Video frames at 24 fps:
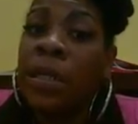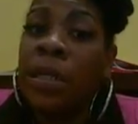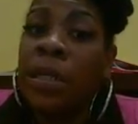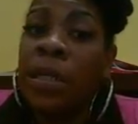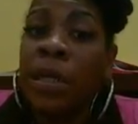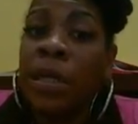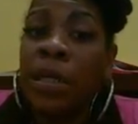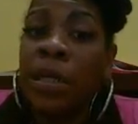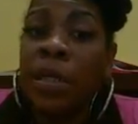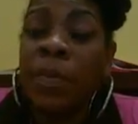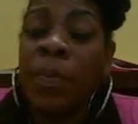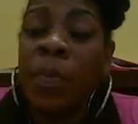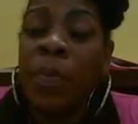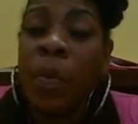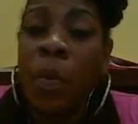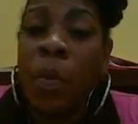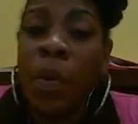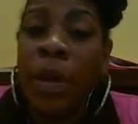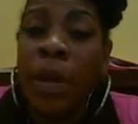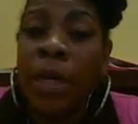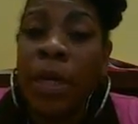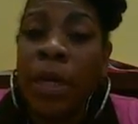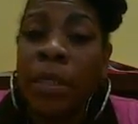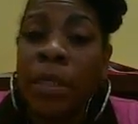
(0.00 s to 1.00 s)
Look at the
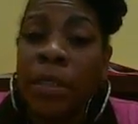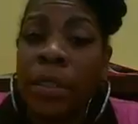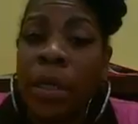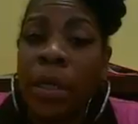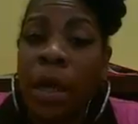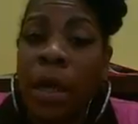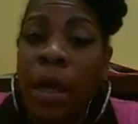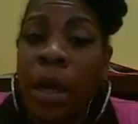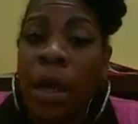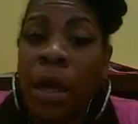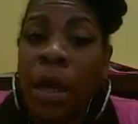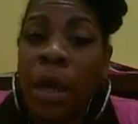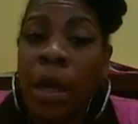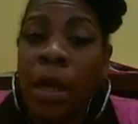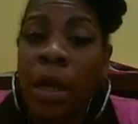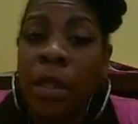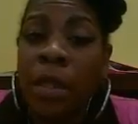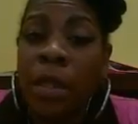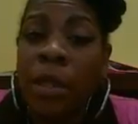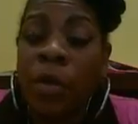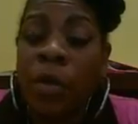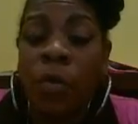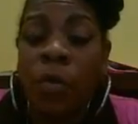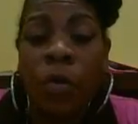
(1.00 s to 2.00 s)
point
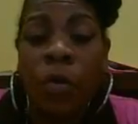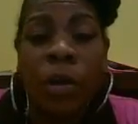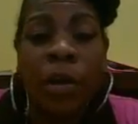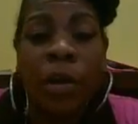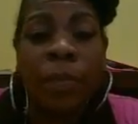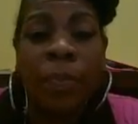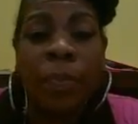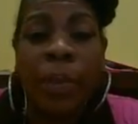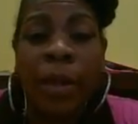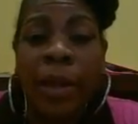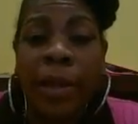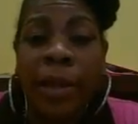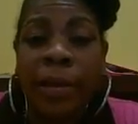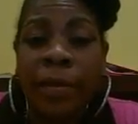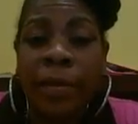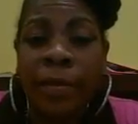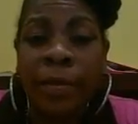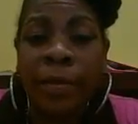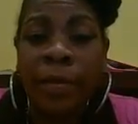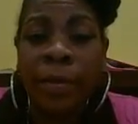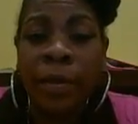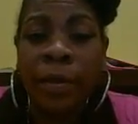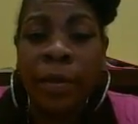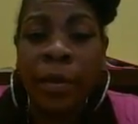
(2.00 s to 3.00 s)
on the coordinate plane.
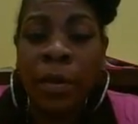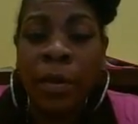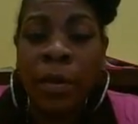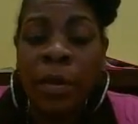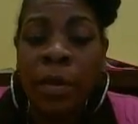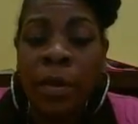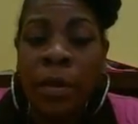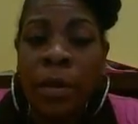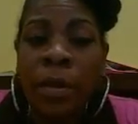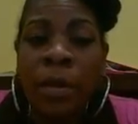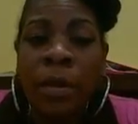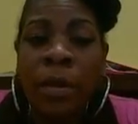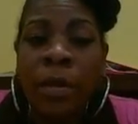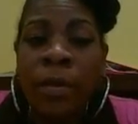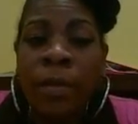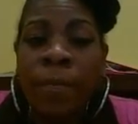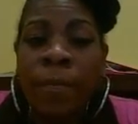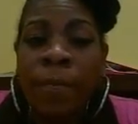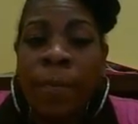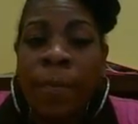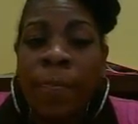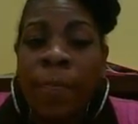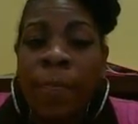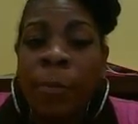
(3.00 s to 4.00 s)

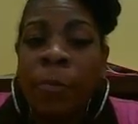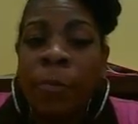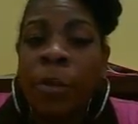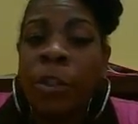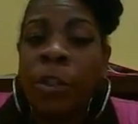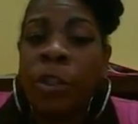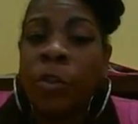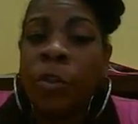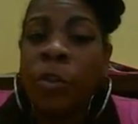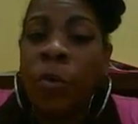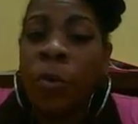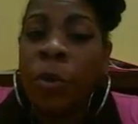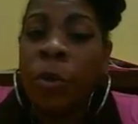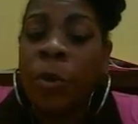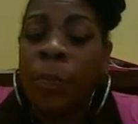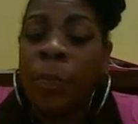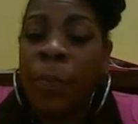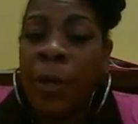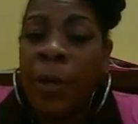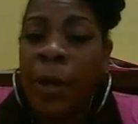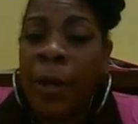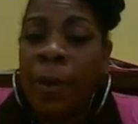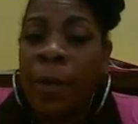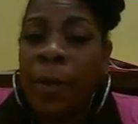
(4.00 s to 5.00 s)
Which
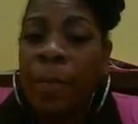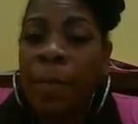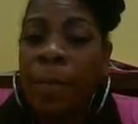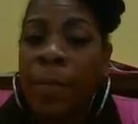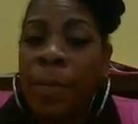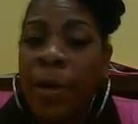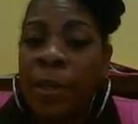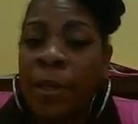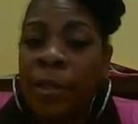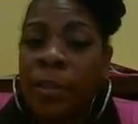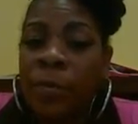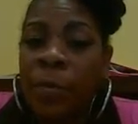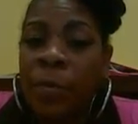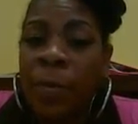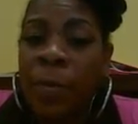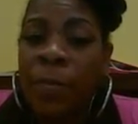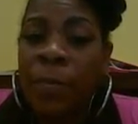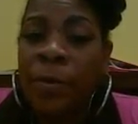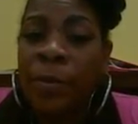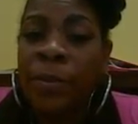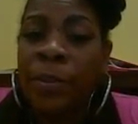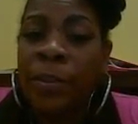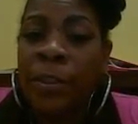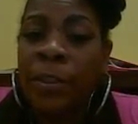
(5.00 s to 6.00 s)
ordered pair best
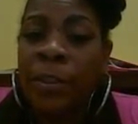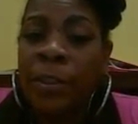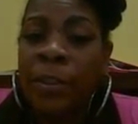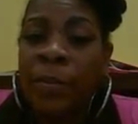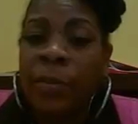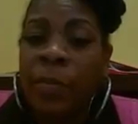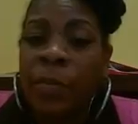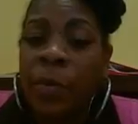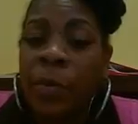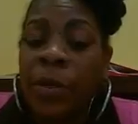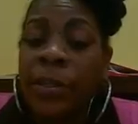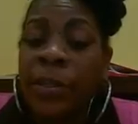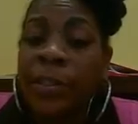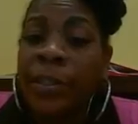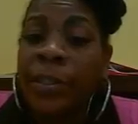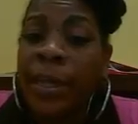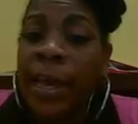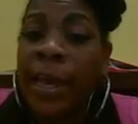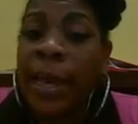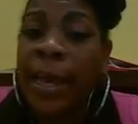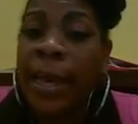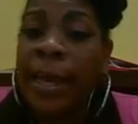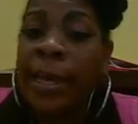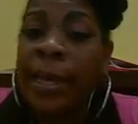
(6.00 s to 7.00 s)
represents points
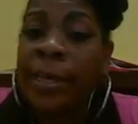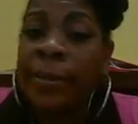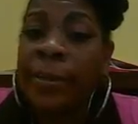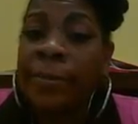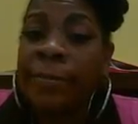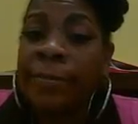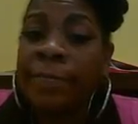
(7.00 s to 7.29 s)
A?